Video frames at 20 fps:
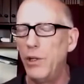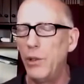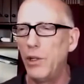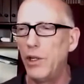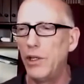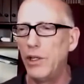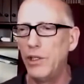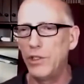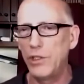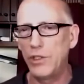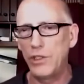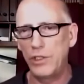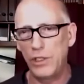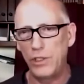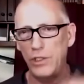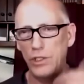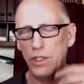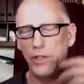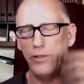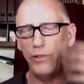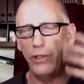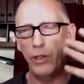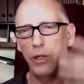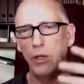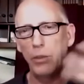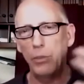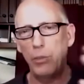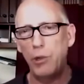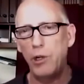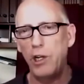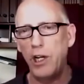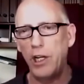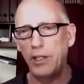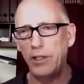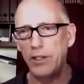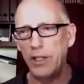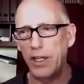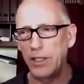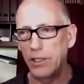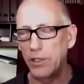it is to see if you can predict
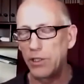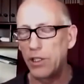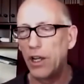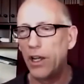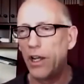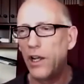things.